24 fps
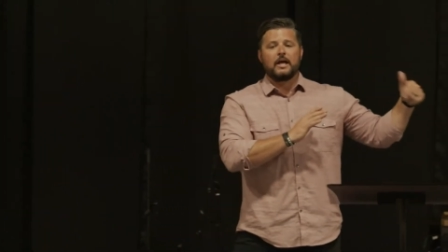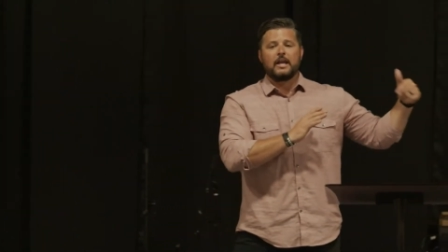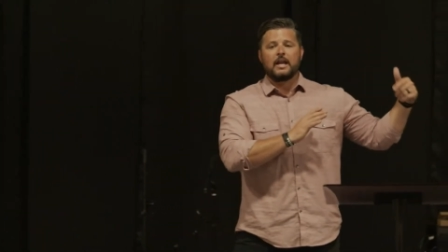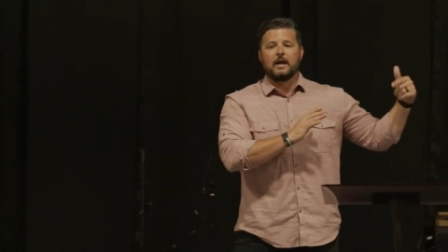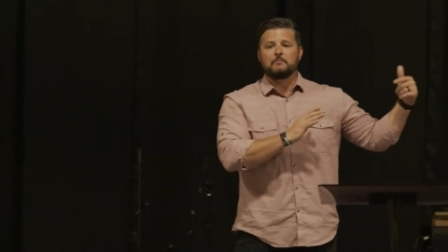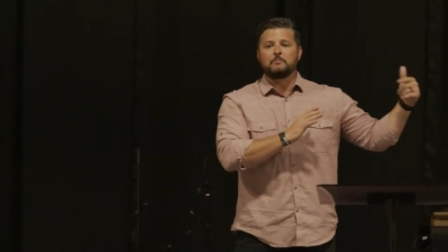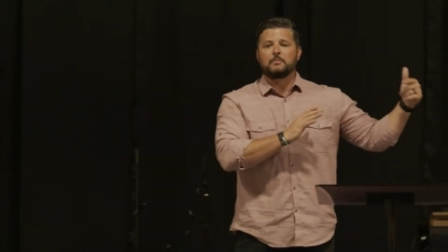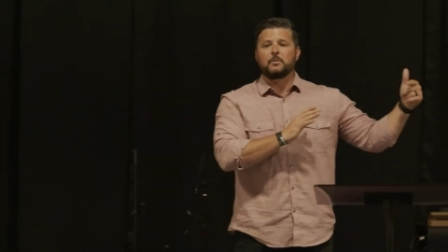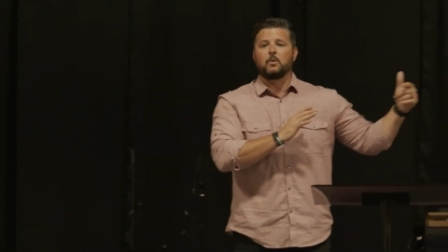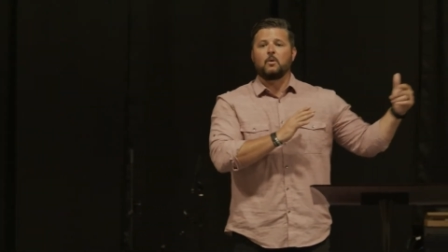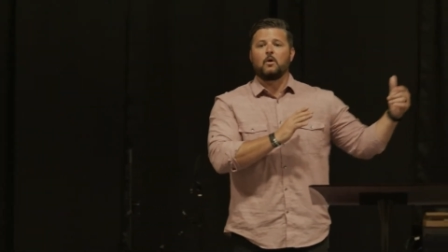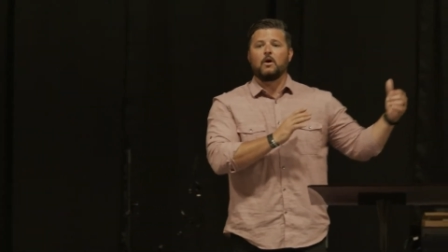
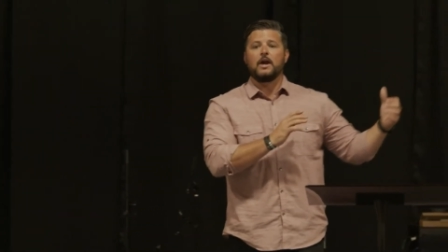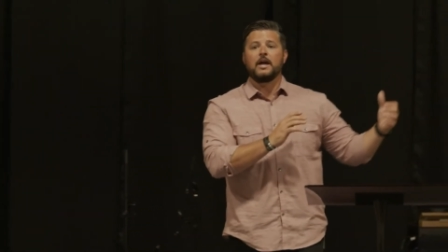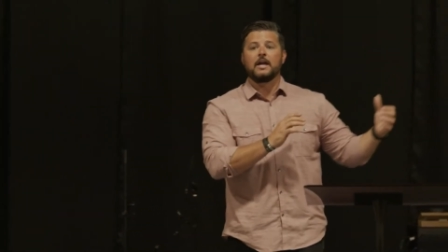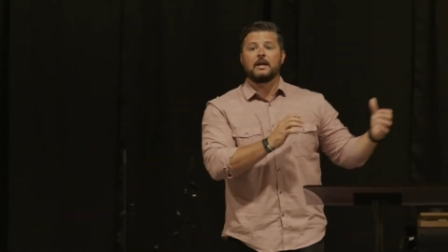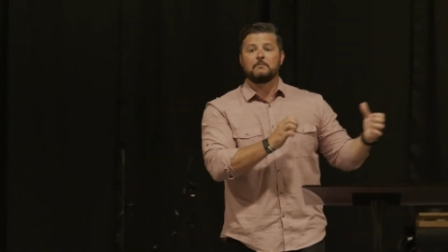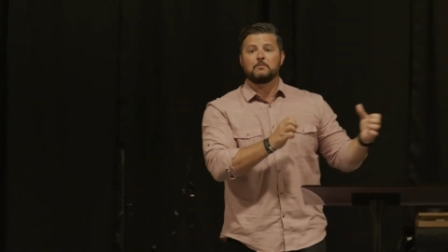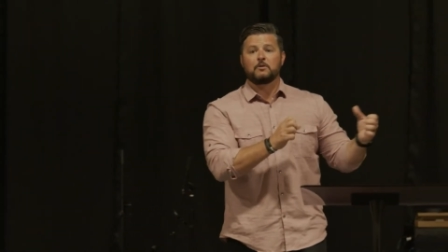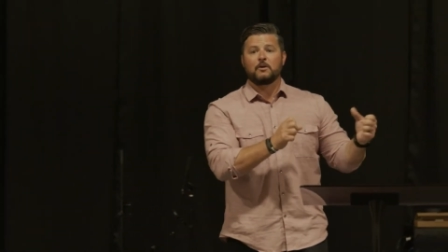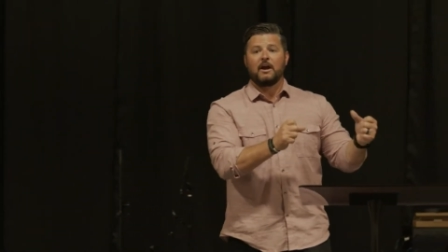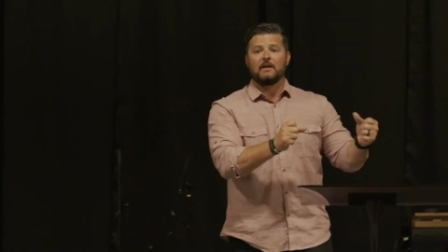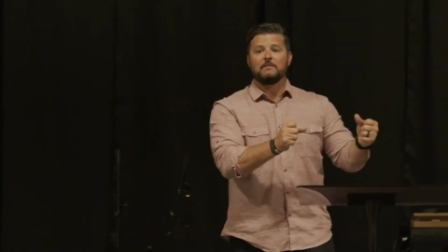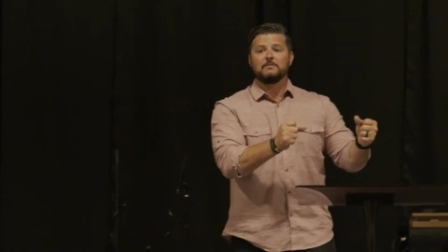and I'm
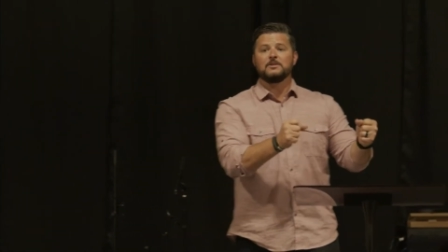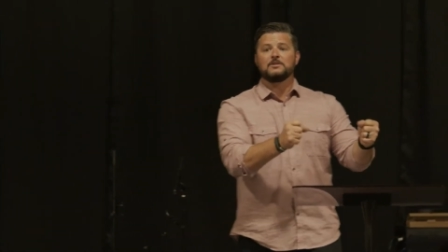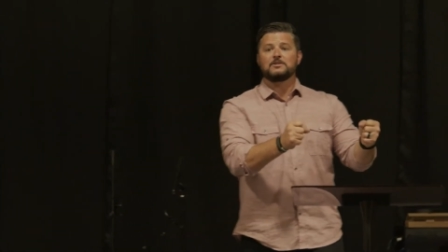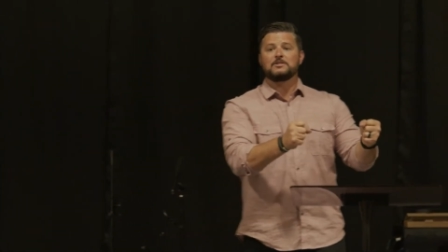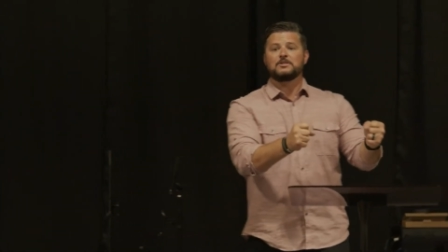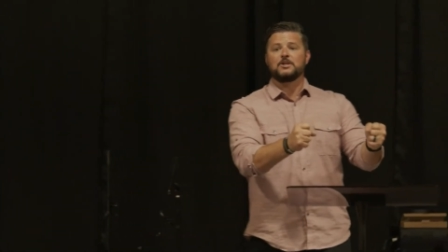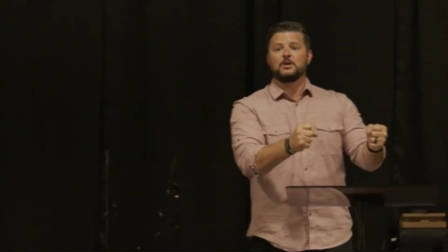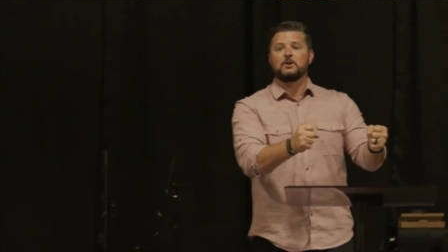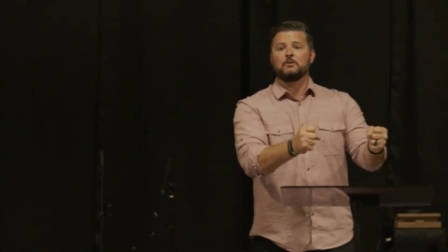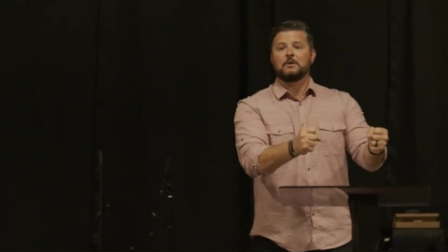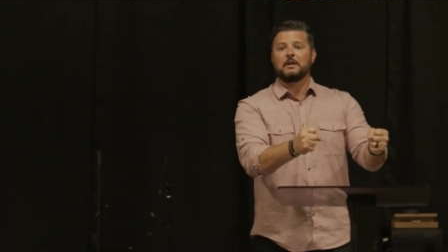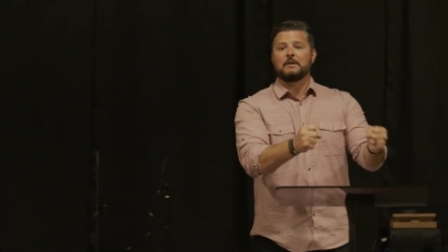praying, I'm grabbing the
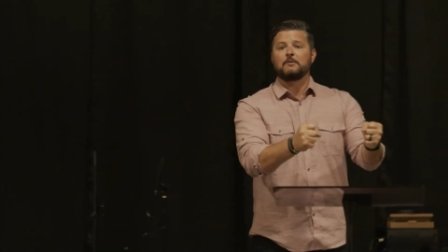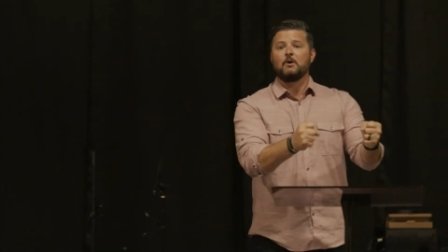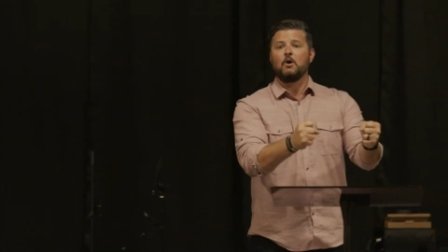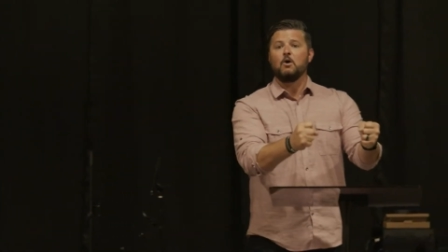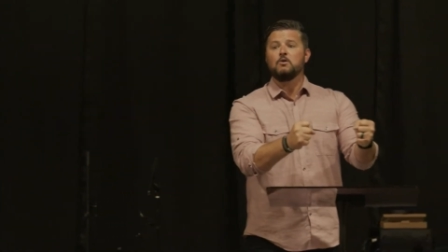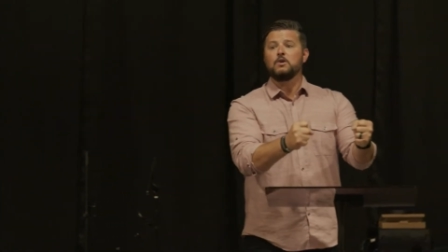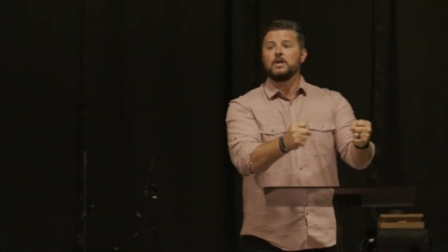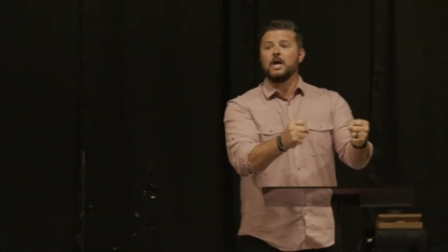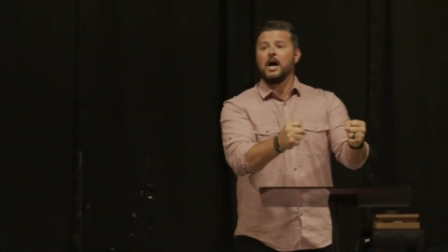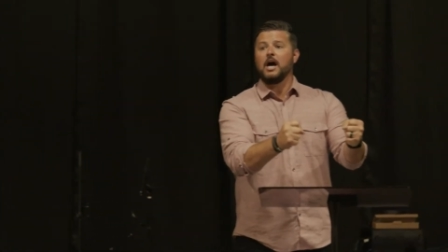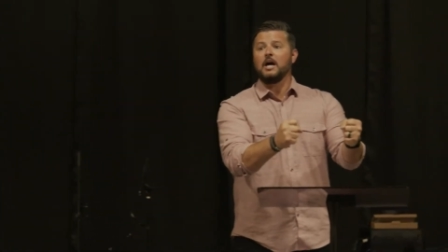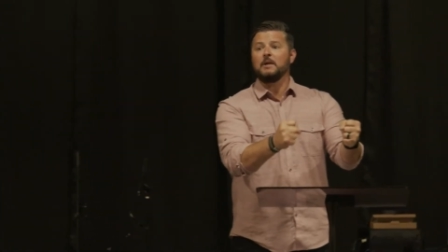steering wheel, like,
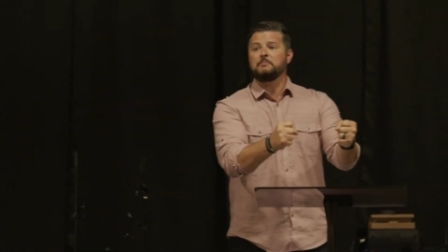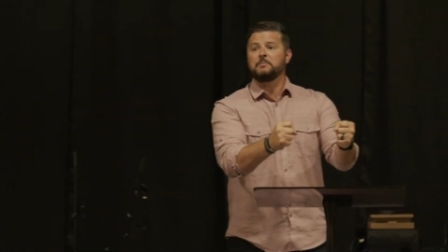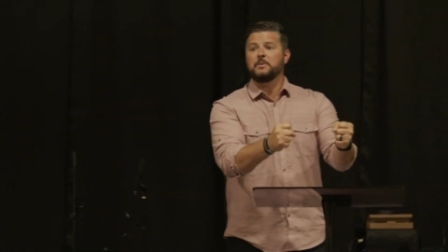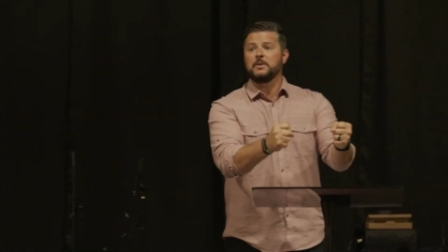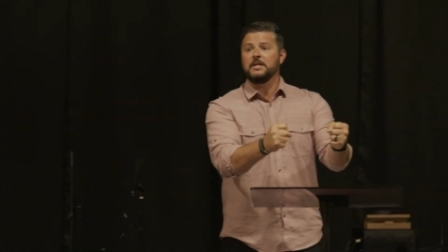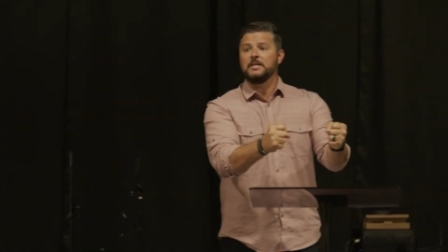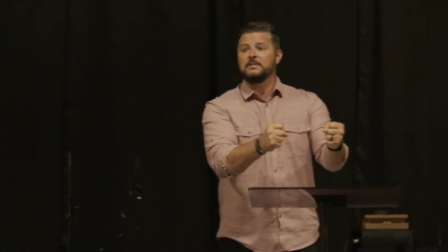oh God,